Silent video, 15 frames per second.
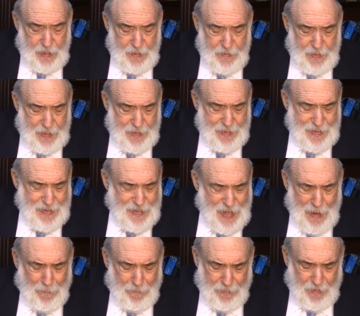The
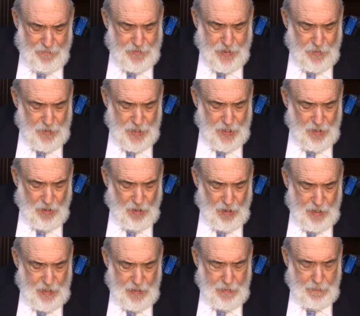depth of Jewish law,
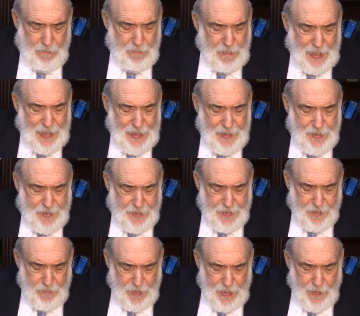it
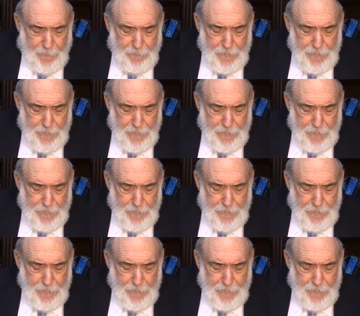amazes me.